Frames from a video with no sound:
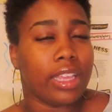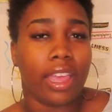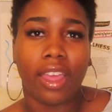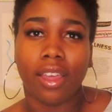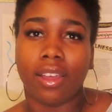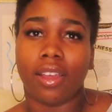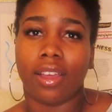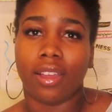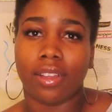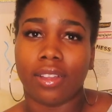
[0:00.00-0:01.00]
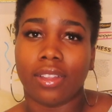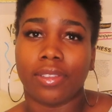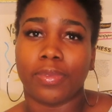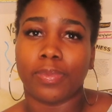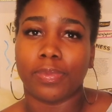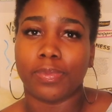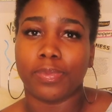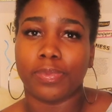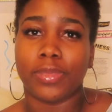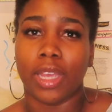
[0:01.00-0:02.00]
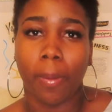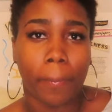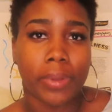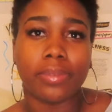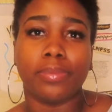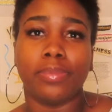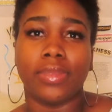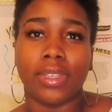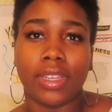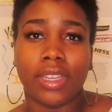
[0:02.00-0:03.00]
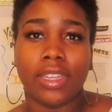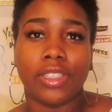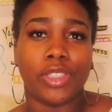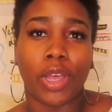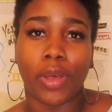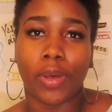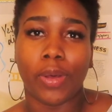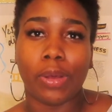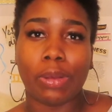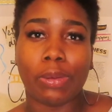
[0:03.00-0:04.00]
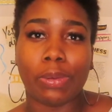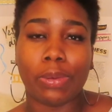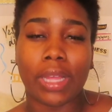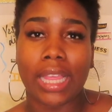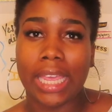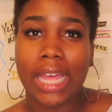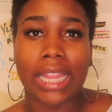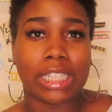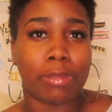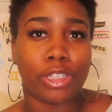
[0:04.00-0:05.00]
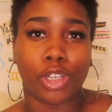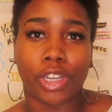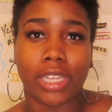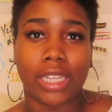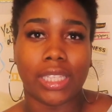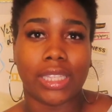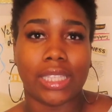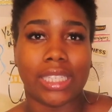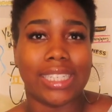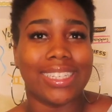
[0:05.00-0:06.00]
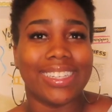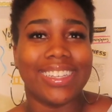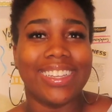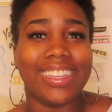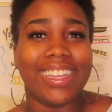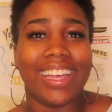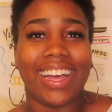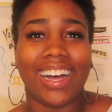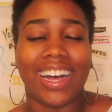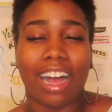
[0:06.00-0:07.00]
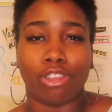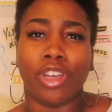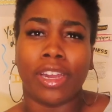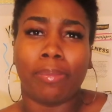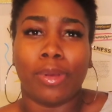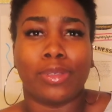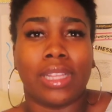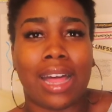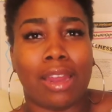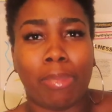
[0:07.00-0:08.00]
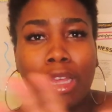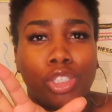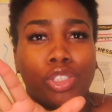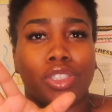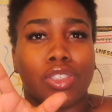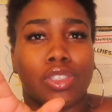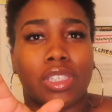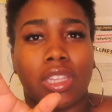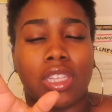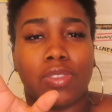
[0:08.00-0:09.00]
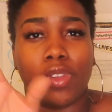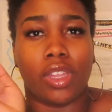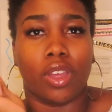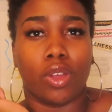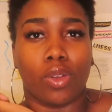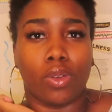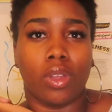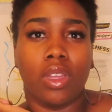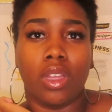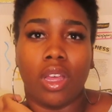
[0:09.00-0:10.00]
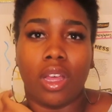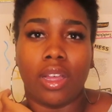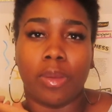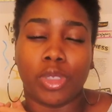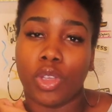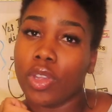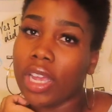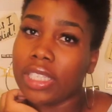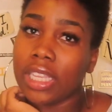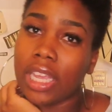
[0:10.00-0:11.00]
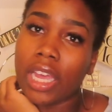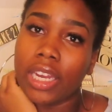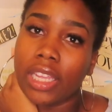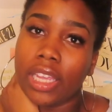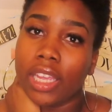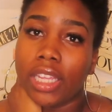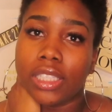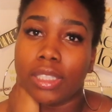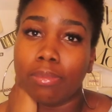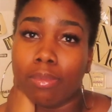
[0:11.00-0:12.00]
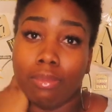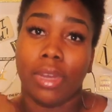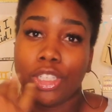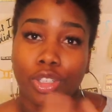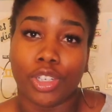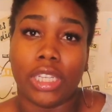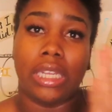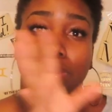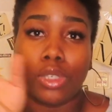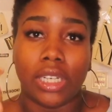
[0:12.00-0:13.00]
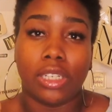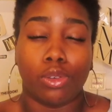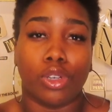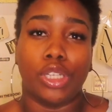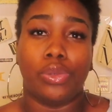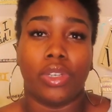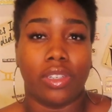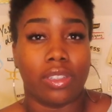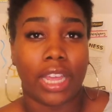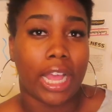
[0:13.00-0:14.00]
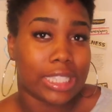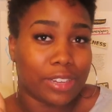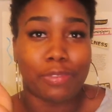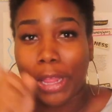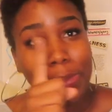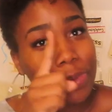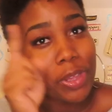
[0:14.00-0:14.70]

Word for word: Yeah, yep. So yeah, that's my journey. I'll try to post a lot of pictures in this video, so you guys can kind of get my journey in one, or you can, like I said, follow